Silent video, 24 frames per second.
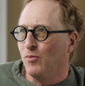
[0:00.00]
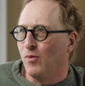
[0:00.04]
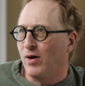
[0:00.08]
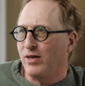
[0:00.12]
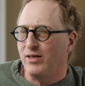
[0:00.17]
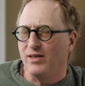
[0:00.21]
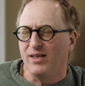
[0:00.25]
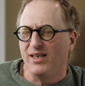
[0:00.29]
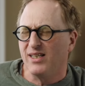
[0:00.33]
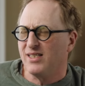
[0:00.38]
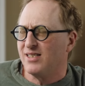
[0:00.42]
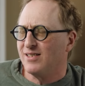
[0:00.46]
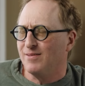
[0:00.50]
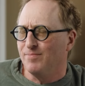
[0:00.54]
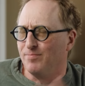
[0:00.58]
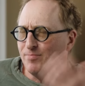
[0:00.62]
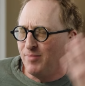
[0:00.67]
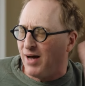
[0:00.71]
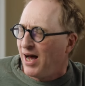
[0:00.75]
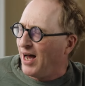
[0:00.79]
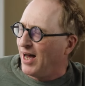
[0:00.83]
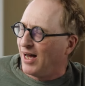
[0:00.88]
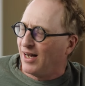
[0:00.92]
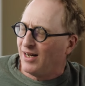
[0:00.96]
When you listen
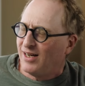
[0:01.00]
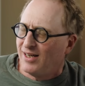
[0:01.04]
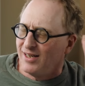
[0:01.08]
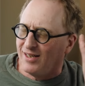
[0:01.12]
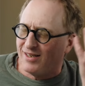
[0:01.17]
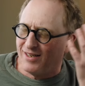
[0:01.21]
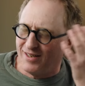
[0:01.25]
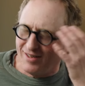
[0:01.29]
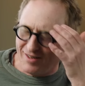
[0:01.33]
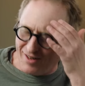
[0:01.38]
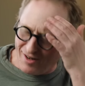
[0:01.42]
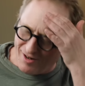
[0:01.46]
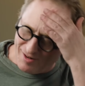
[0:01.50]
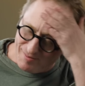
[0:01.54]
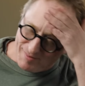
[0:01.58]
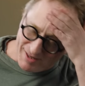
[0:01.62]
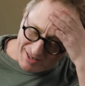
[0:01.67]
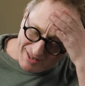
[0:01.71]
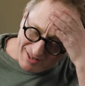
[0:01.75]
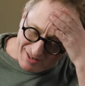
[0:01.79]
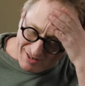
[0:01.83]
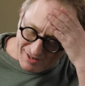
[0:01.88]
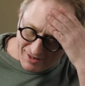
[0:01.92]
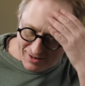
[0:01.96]
back, oh my
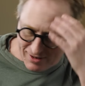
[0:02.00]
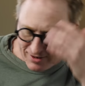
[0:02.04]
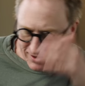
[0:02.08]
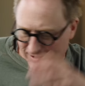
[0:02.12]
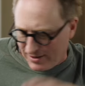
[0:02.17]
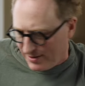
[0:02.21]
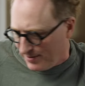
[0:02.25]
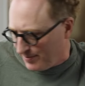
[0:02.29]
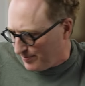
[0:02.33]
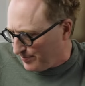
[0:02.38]
God,